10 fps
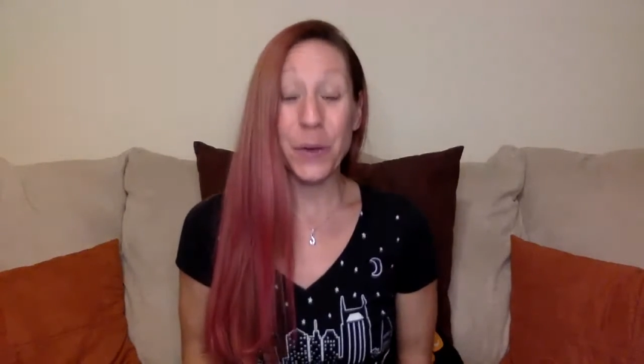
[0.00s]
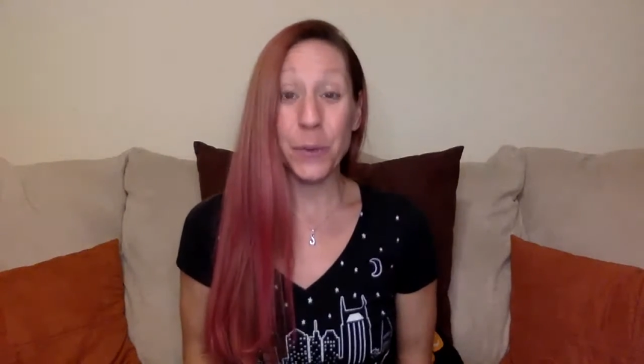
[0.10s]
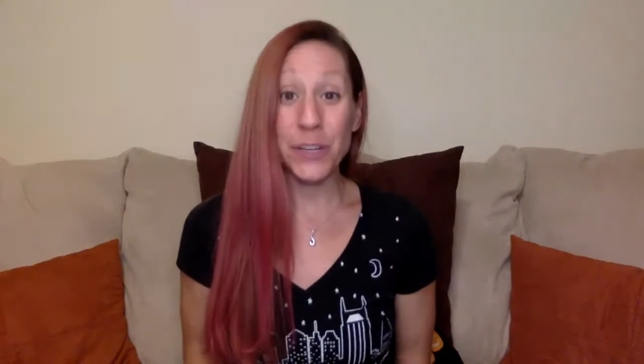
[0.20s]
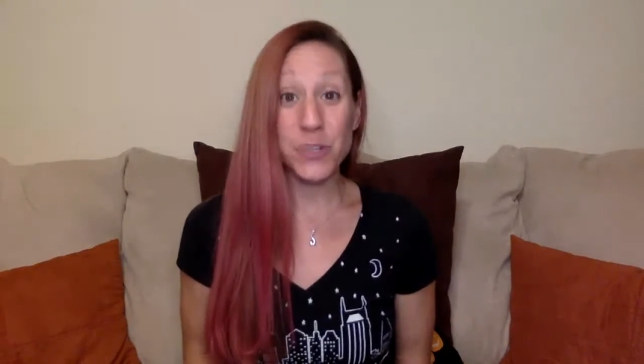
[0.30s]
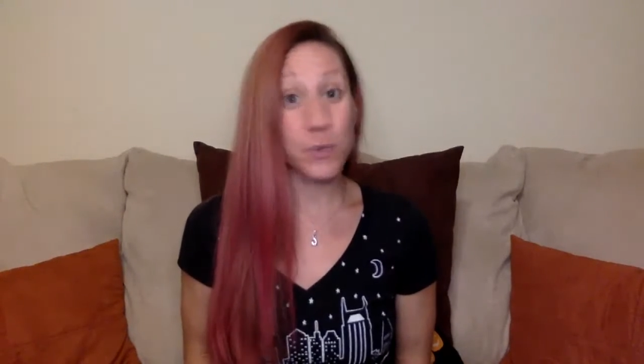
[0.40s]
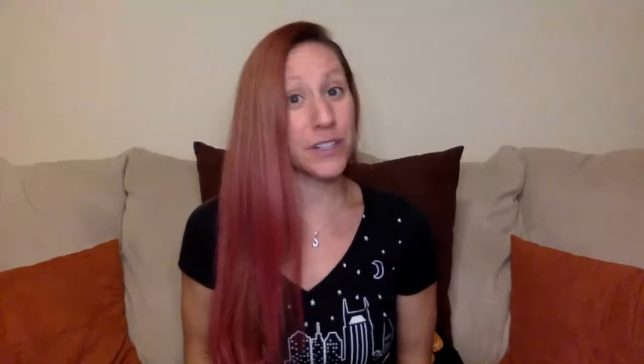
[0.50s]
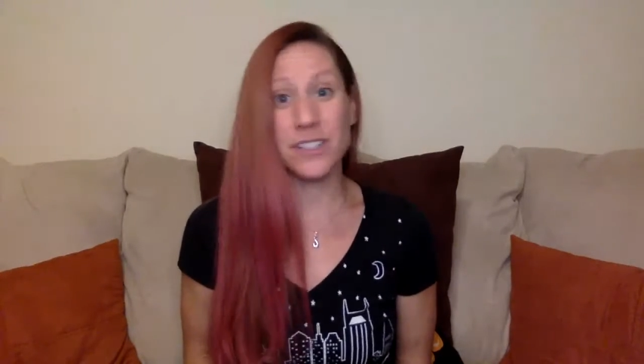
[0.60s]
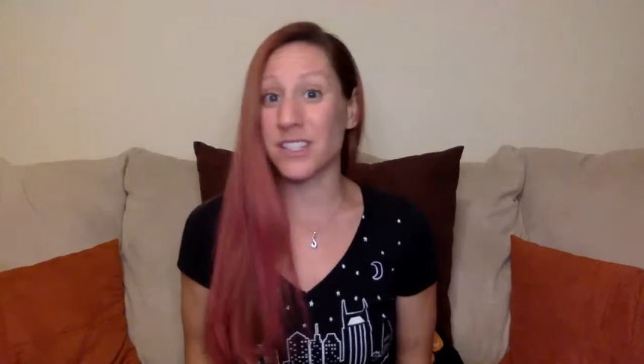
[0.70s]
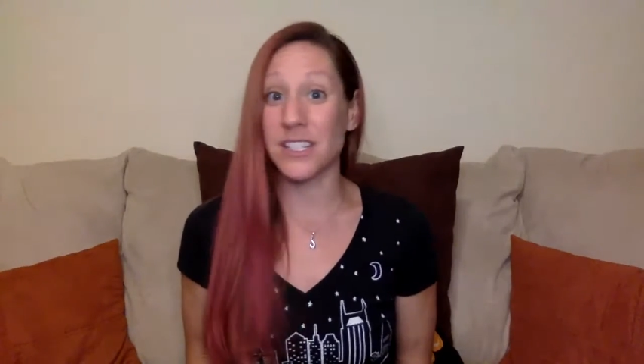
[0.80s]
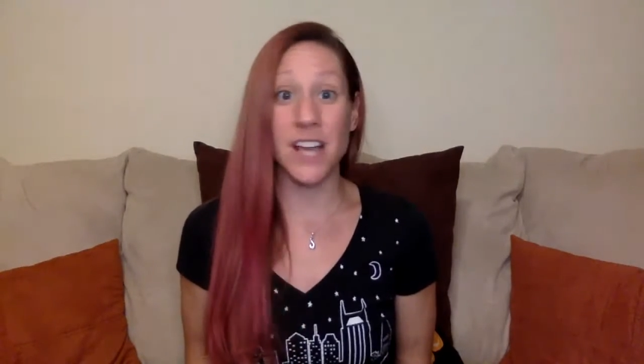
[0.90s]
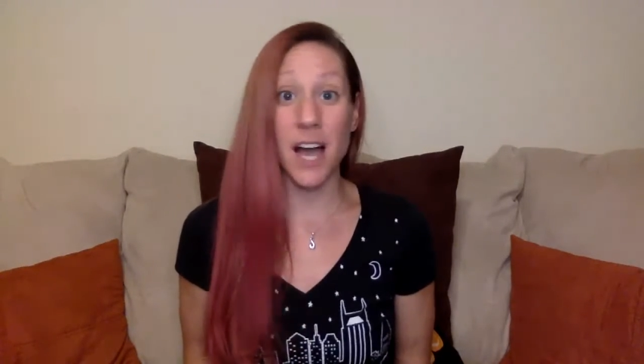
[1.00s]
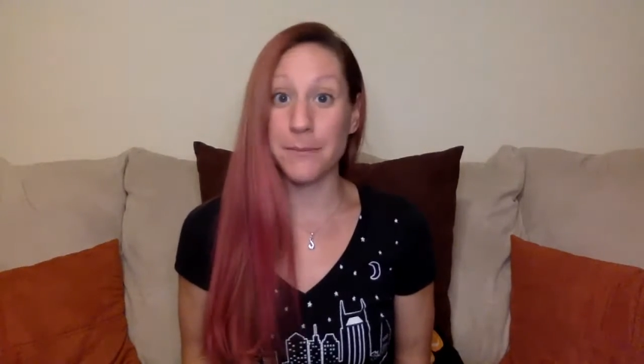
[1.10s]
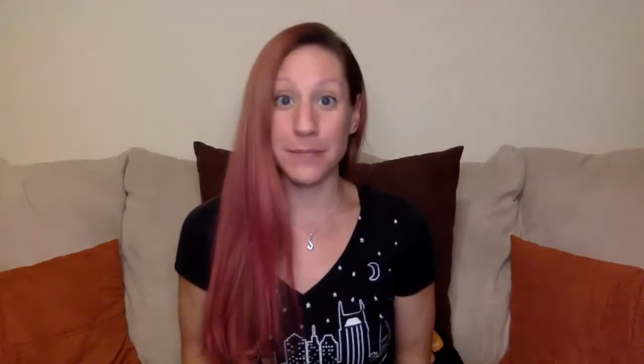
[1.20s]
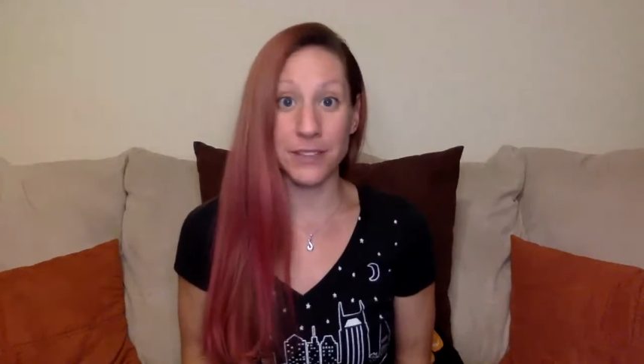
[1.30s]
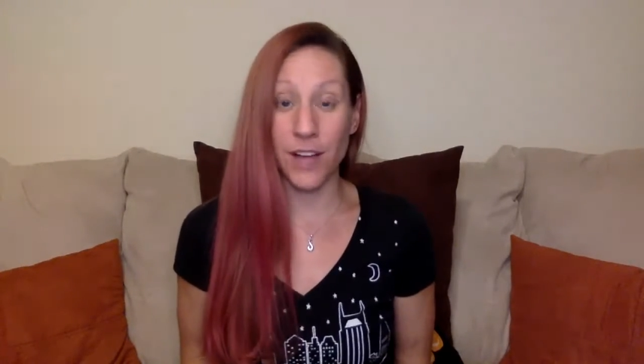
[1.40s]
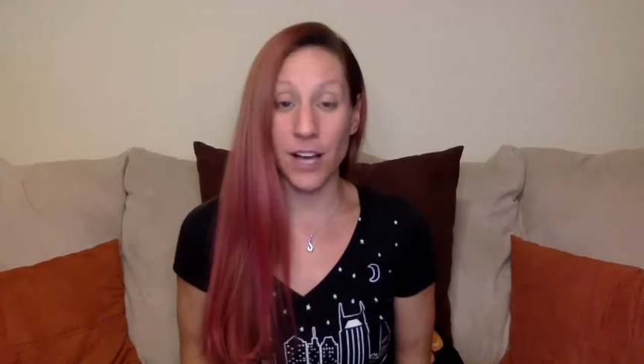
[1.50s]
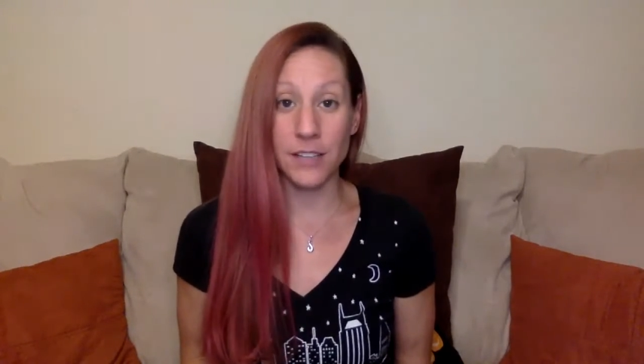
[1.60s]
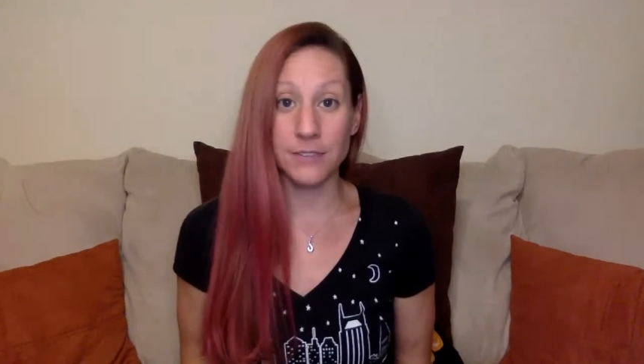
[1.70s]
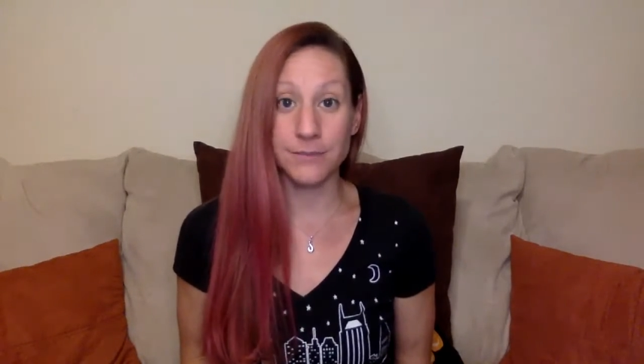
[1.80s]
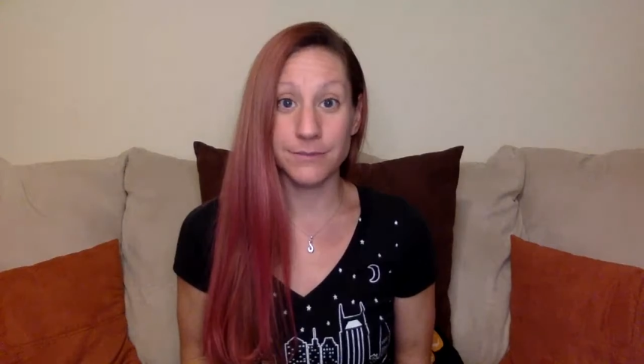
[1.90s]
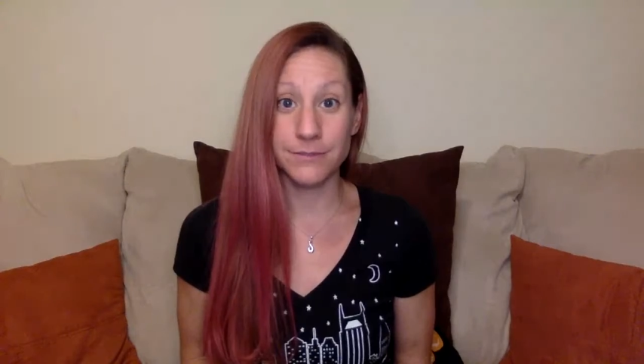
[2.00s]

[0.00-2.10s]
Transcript: Which word does not belong?